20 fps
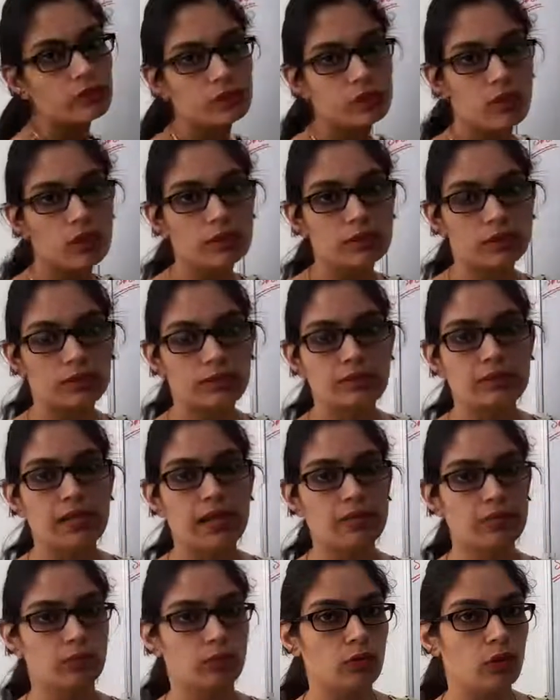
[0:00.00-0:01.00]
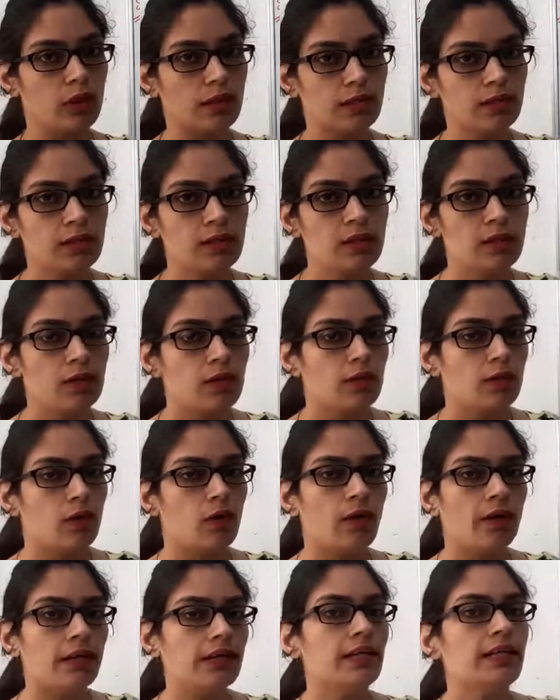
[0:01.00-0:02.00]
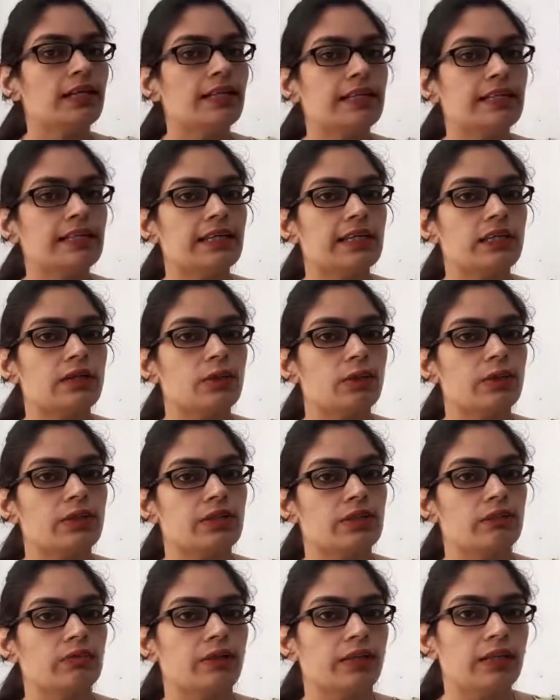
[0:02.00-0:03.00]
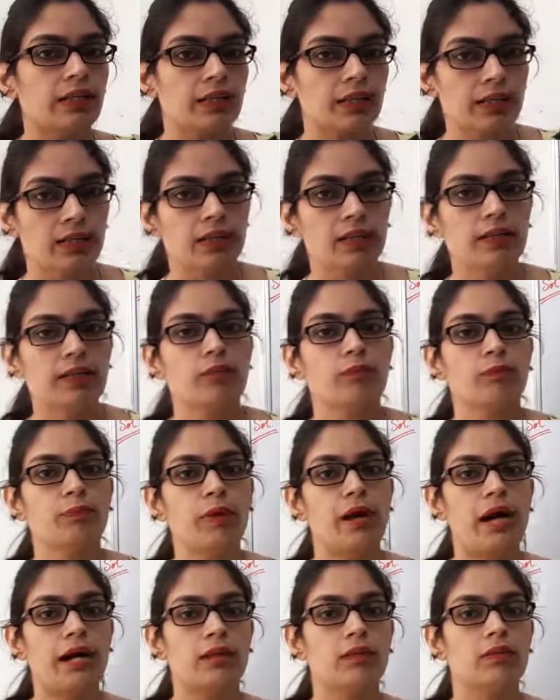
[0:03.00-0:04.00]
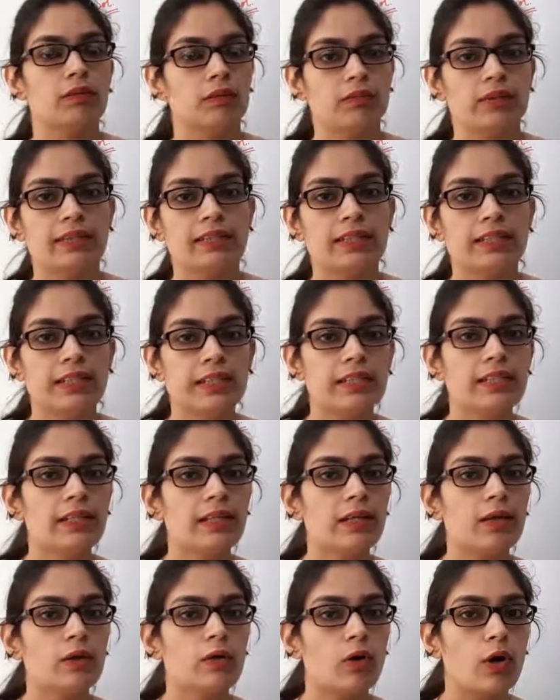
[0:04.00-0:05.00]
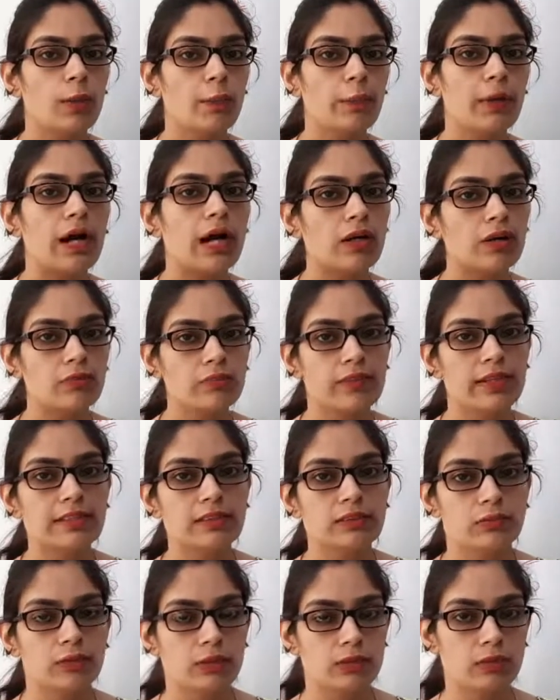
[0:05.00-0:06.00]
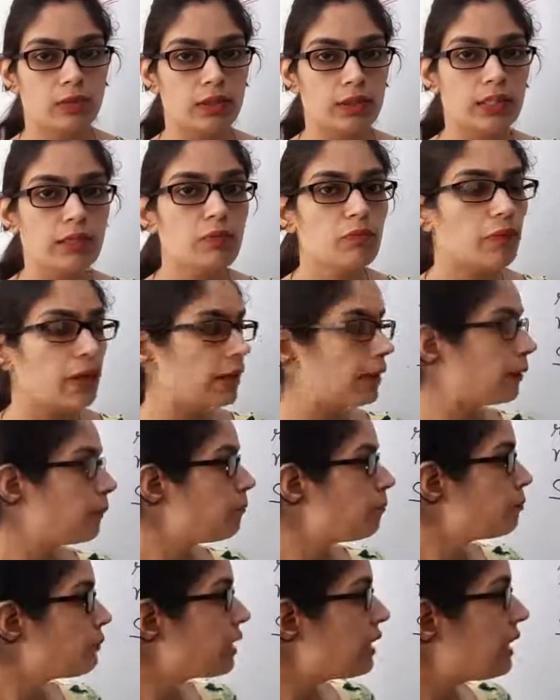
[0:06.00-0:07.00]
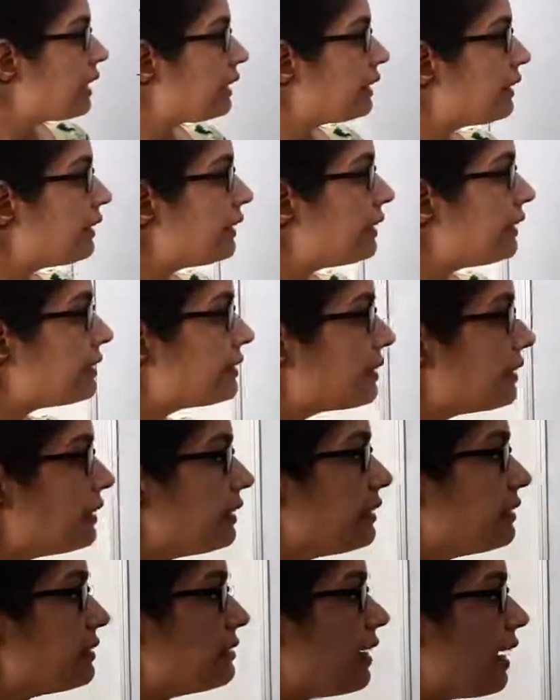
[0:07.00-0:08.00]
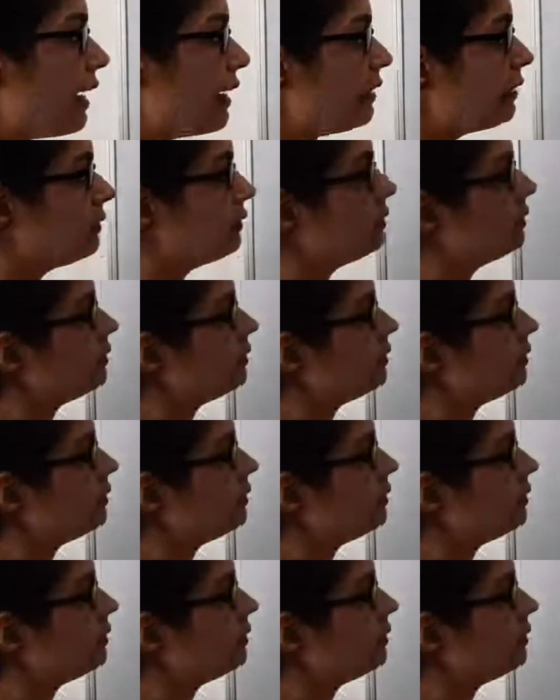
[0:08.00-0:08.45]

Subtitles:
also we have got only linear equation when the degree or power of x was only 1. The reason is that